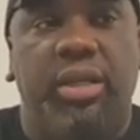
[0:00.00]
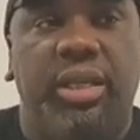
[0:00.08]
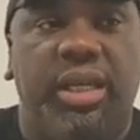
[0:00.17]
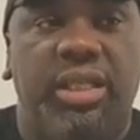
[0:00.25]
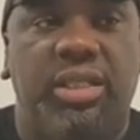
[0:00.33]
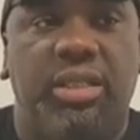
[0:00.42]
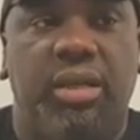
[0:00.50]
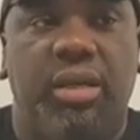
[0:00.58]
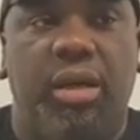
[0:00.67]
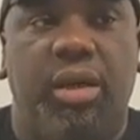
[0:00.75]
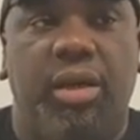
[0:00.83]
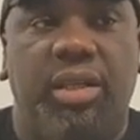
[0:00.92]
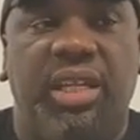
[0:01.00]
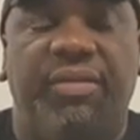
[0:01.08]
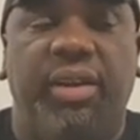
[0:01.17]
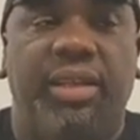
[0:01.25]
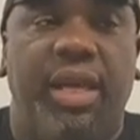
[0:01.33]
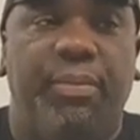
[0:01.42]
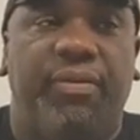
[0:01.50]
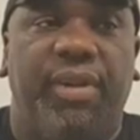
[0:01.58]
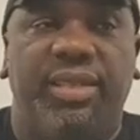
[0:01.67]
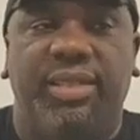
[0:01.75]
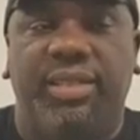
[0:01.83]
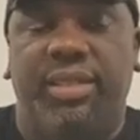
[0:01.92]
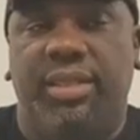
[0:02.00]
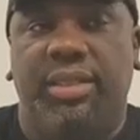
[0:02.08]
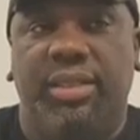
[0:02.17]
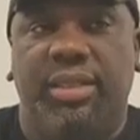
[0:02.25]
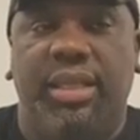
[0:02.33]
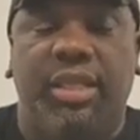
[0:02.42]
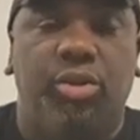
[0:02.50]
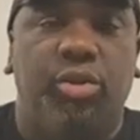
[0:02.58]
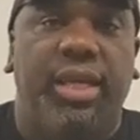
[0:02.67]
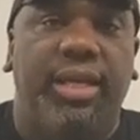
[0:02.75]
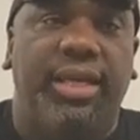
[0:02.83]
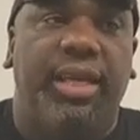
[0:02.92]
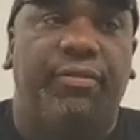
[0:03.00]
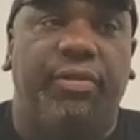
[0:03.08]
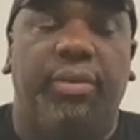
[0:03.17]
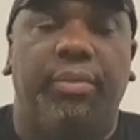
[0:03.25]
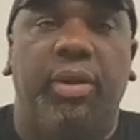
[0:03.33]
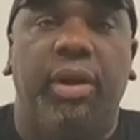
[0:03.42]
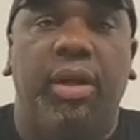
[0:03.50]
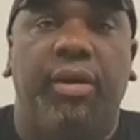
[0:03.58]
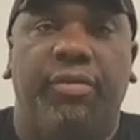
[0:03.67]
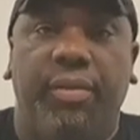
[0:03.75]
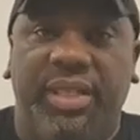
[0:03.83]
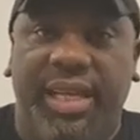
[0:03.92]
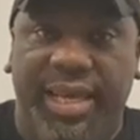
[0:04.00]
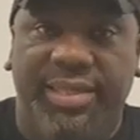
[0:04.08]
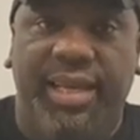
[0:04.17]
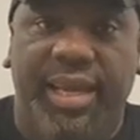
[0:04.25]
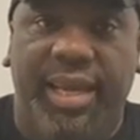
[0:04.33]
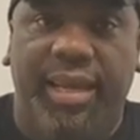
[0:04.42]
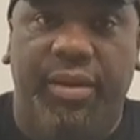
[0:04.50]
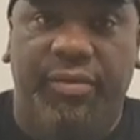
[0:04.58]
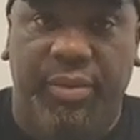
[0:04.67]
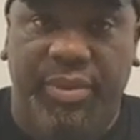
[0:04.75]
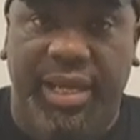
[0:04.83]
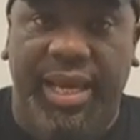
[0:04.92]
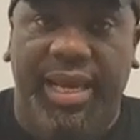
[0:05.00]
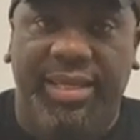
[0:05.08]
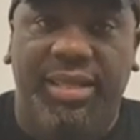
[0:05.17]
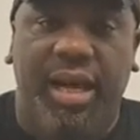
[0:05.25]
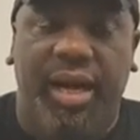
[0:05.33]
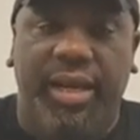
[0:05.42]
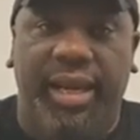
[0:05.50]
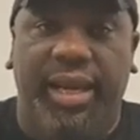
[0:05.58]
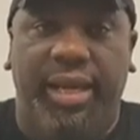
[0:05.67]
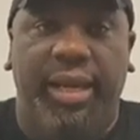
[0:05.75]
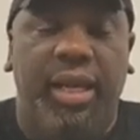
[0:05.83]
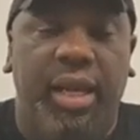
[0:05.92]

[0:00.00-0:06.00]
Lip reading: There is a different type of license that you can get from the SIA,